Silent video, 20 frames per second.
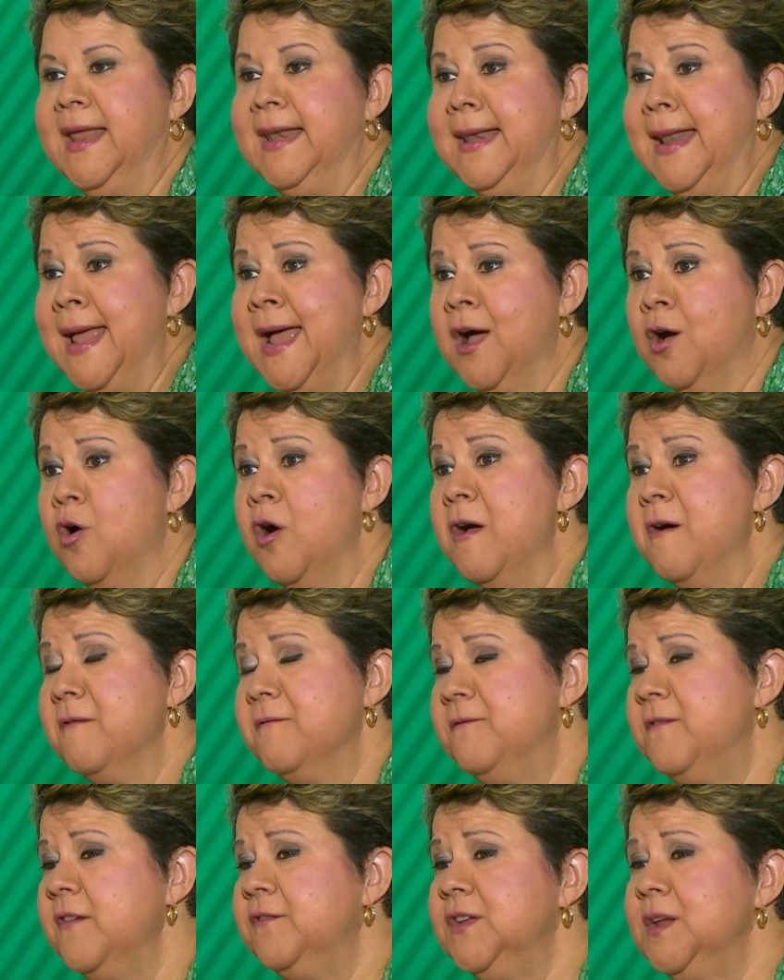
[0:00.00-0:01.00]
and now
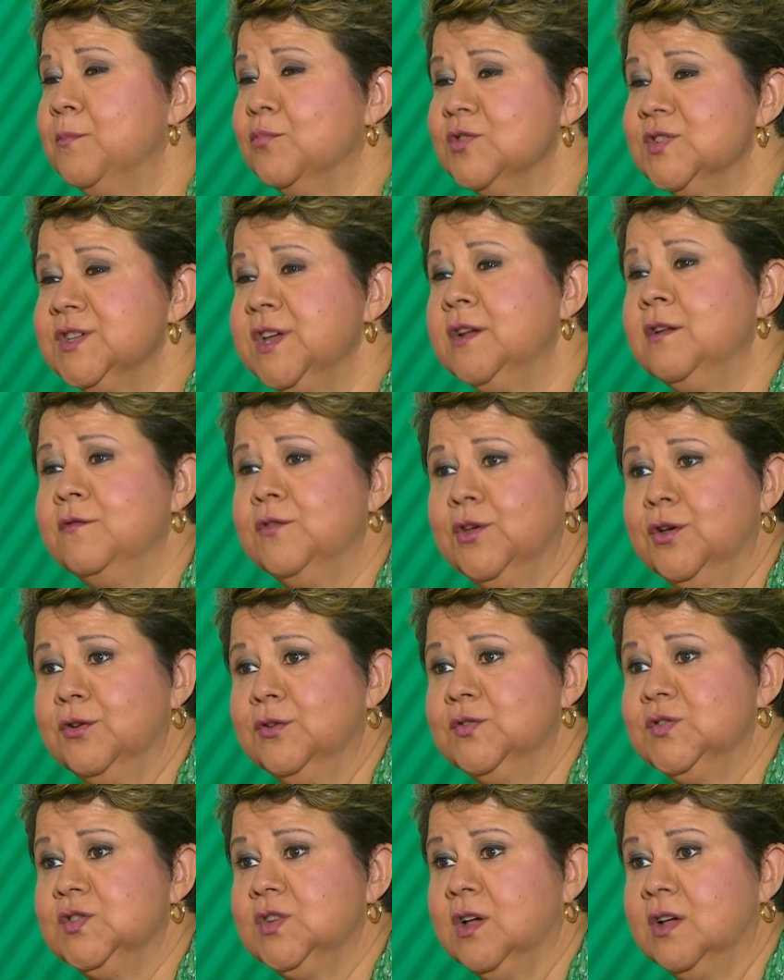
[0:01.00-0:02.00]
50% of
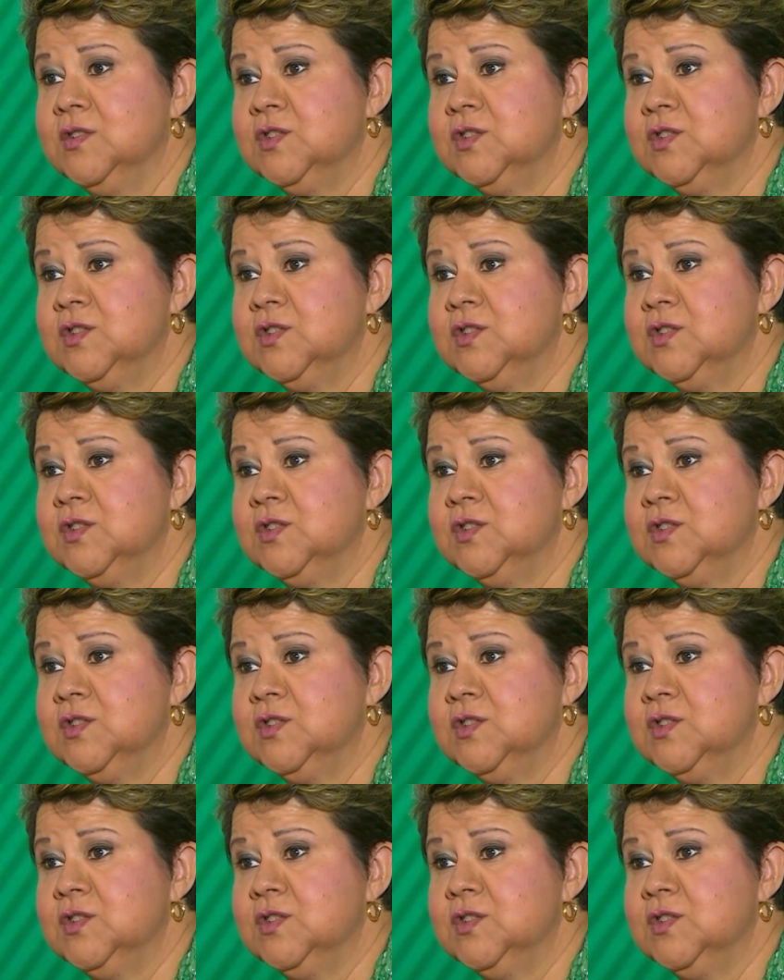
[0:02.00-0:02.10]
those